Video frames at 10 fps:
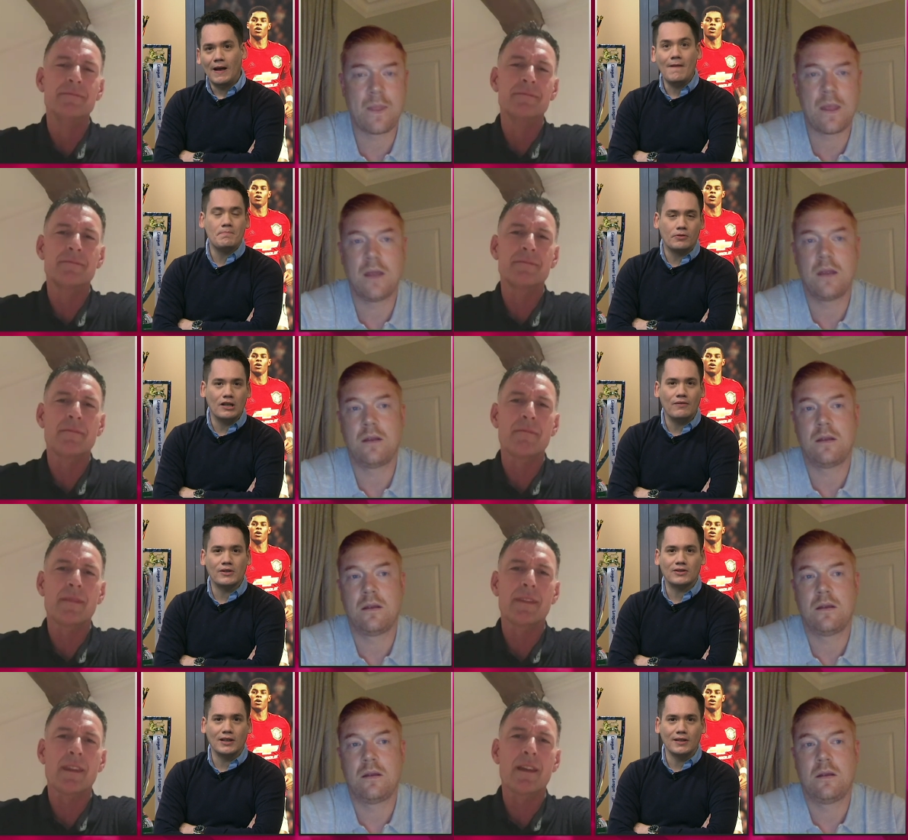Speaker 1: in
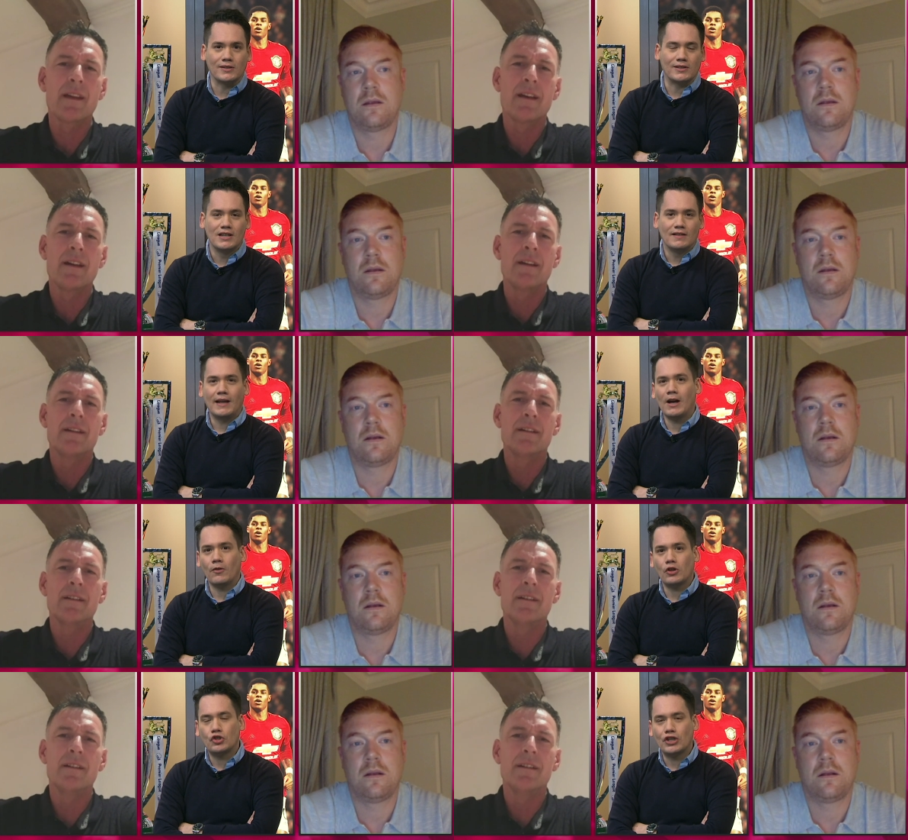previous years. They
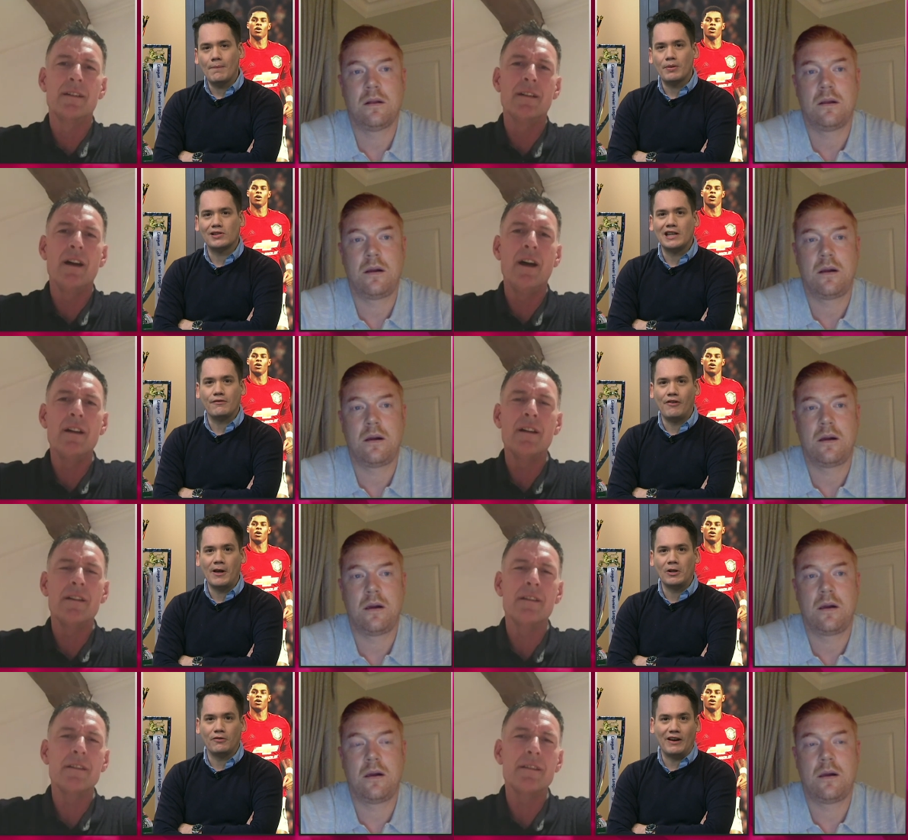got to the Champions League
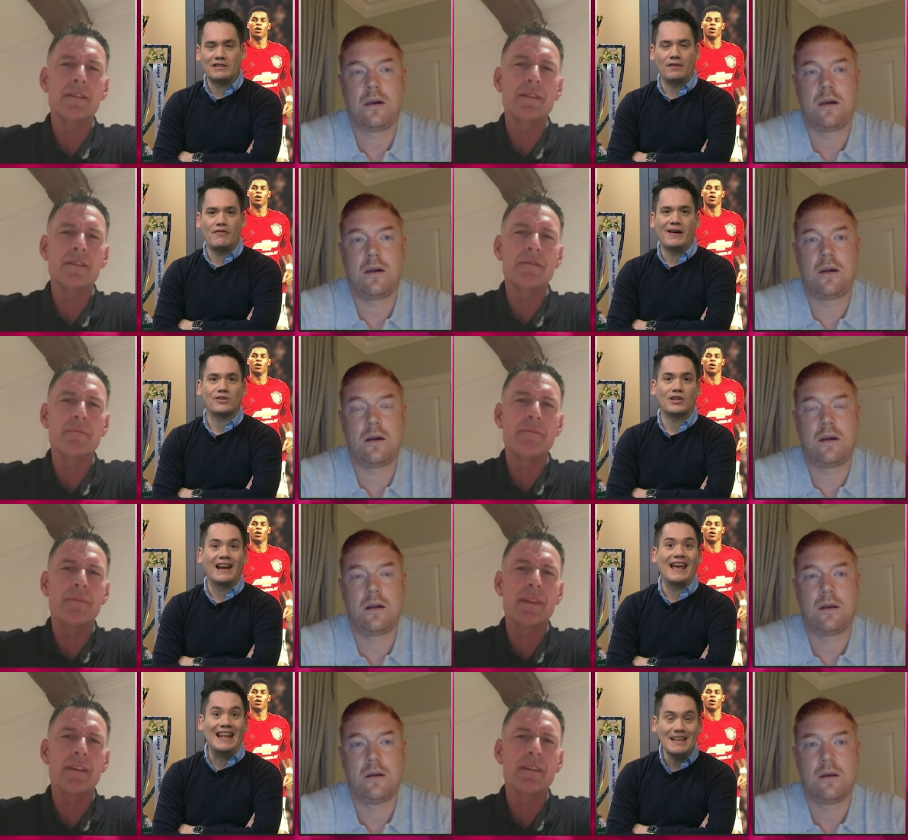final effectively without
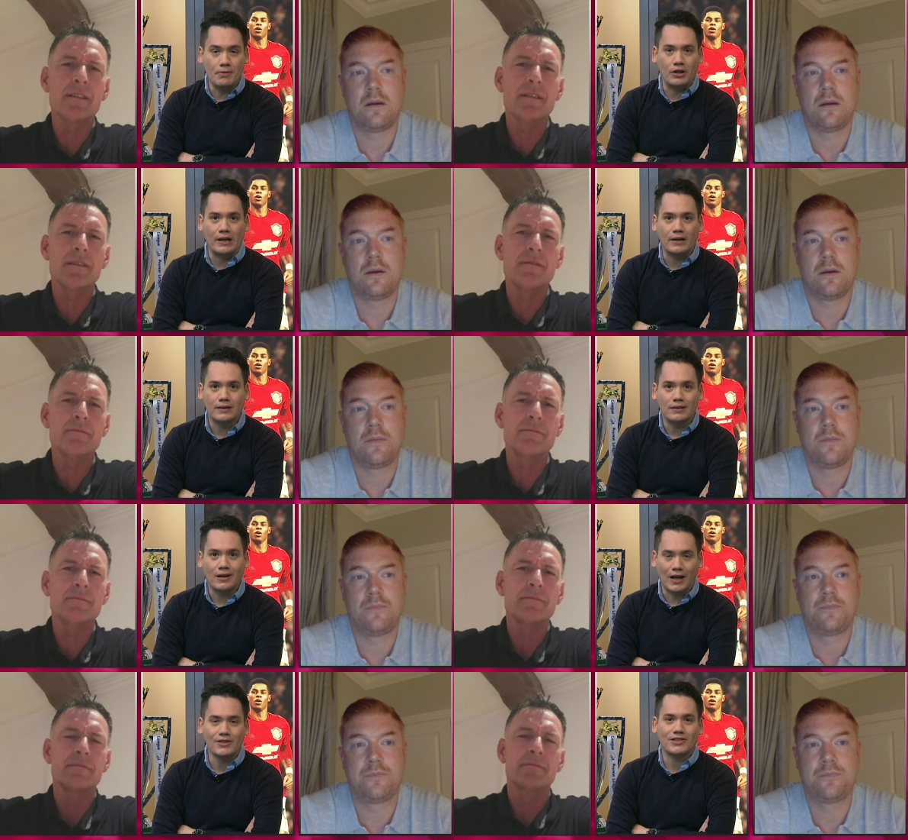signing anybody
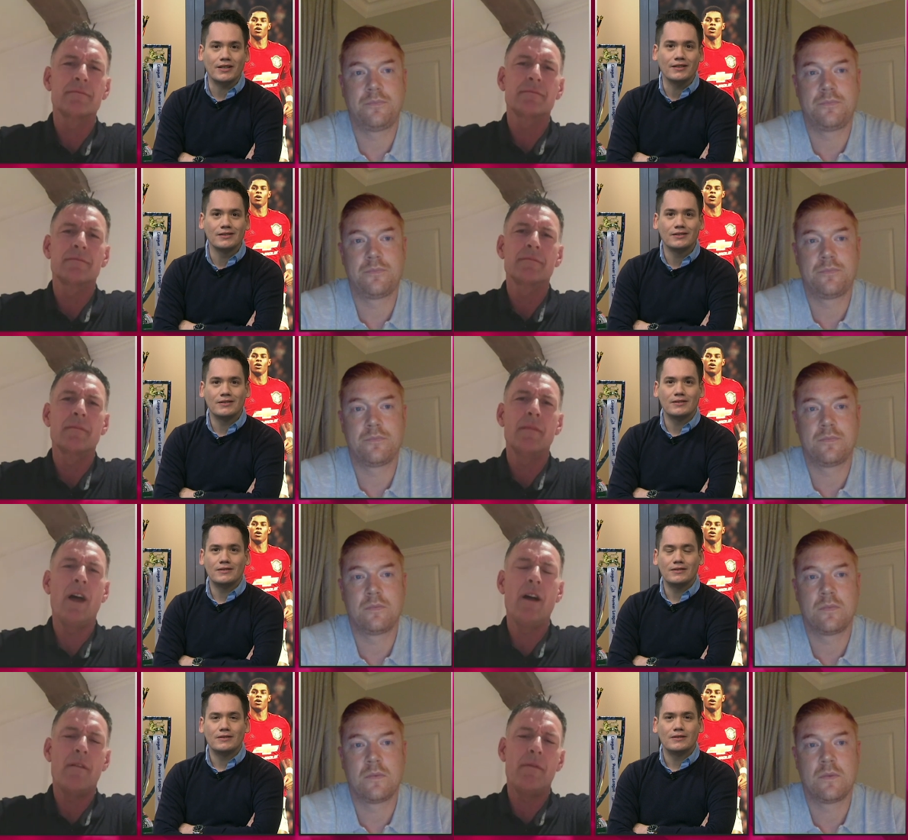last year.
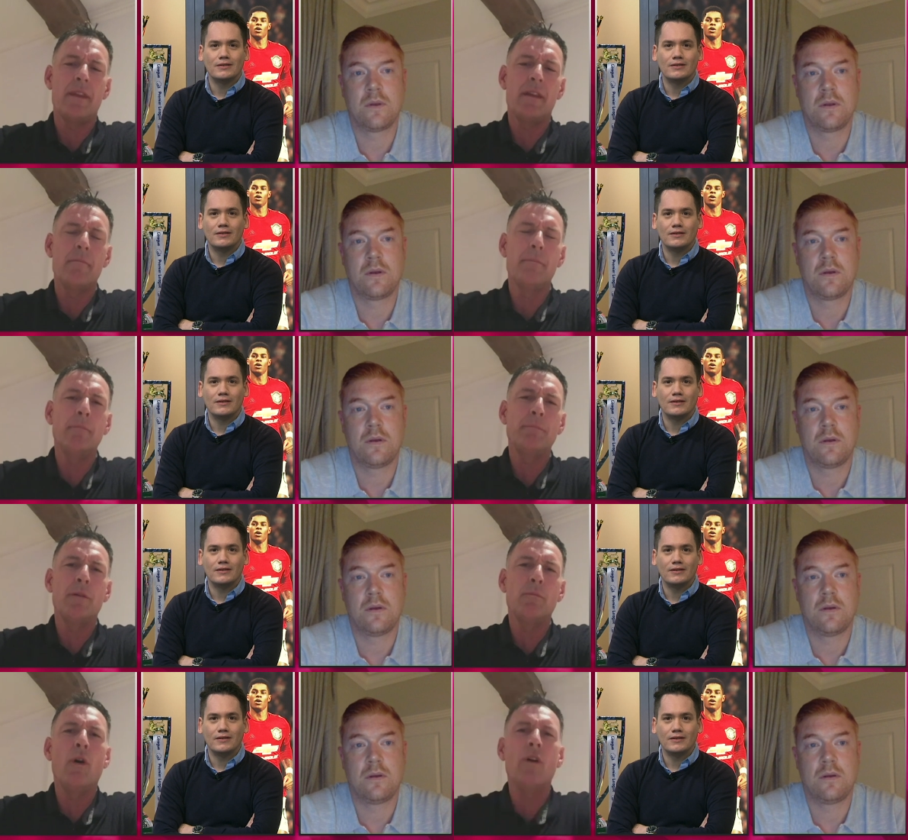
Speaker 2: But but,
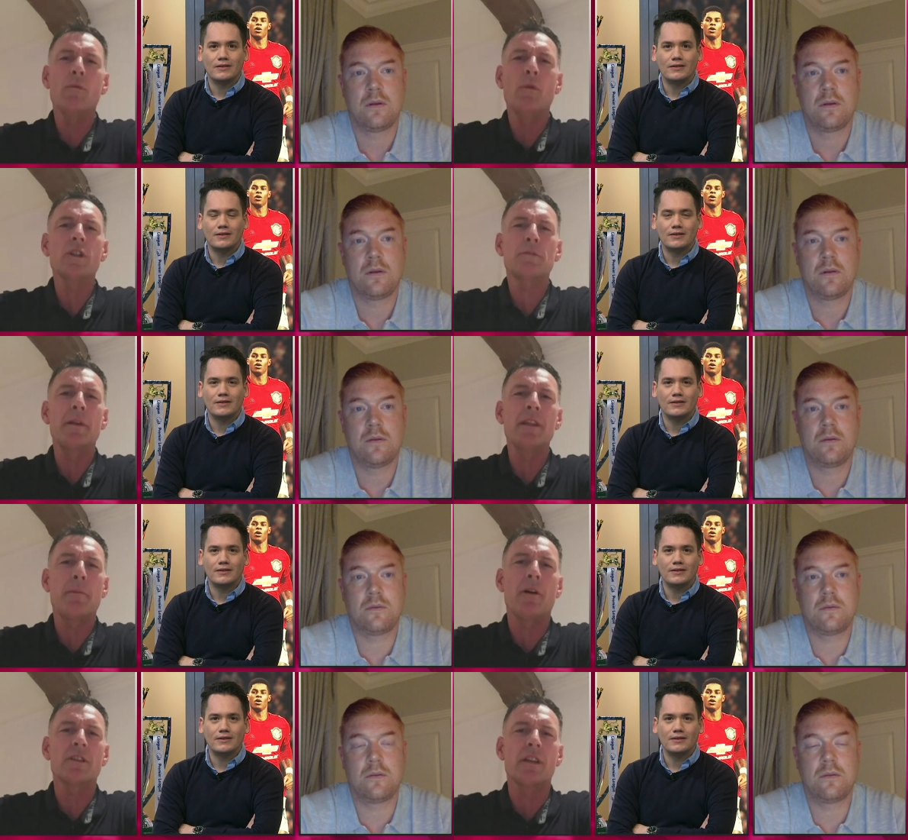but what what's been
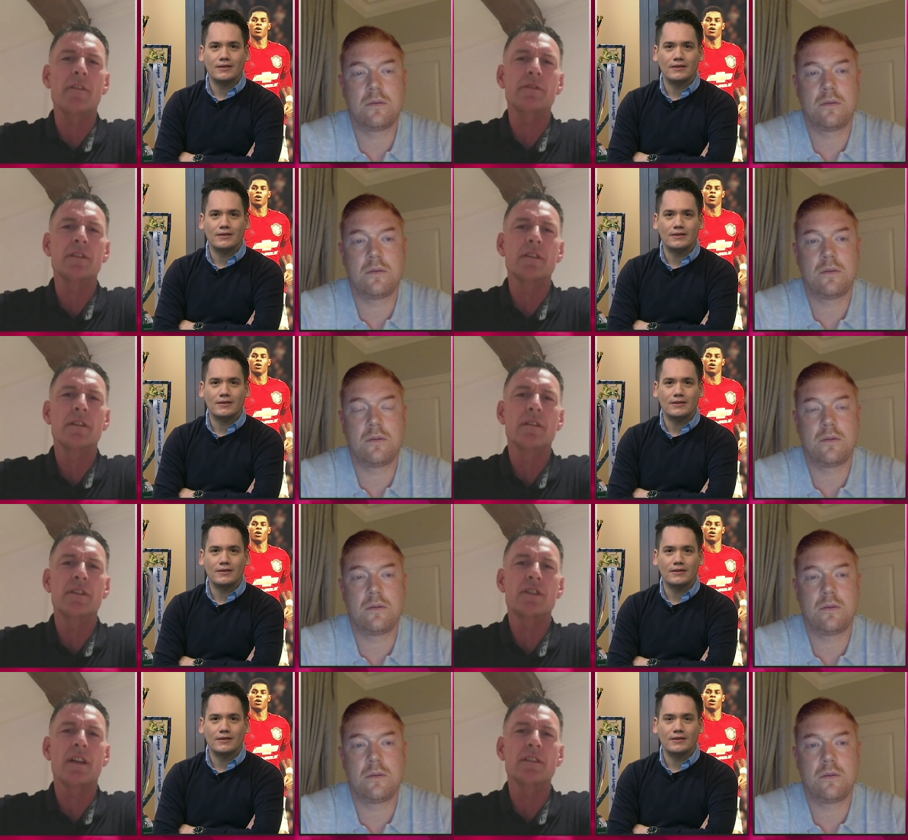the positives
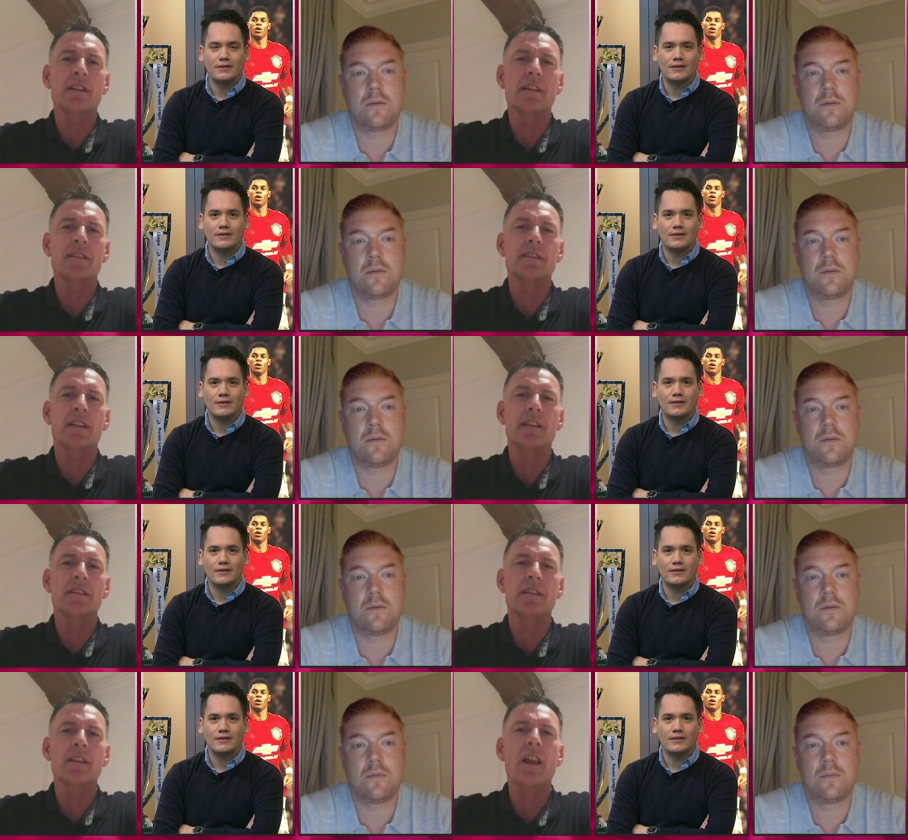for Chelsea this
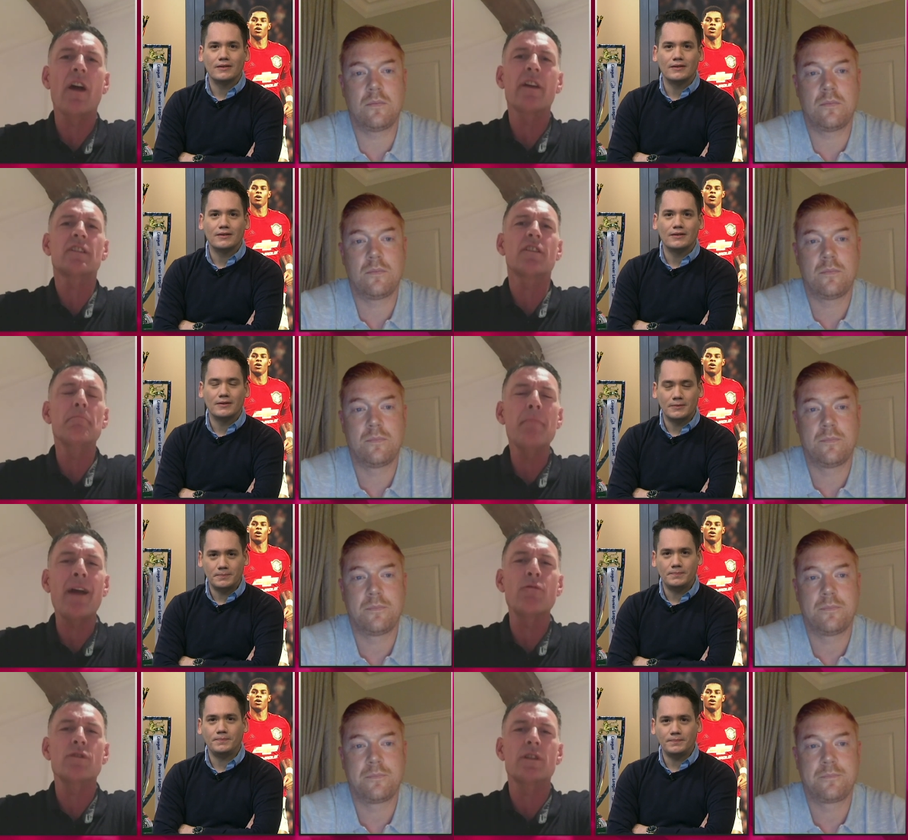season? The likes of
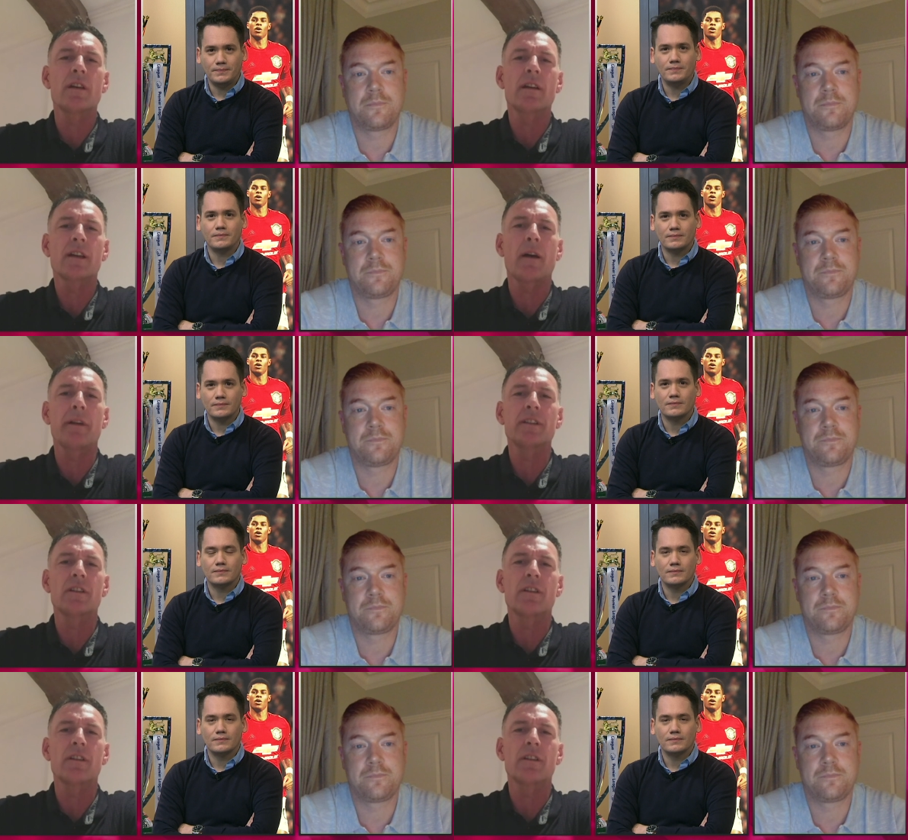Mount coming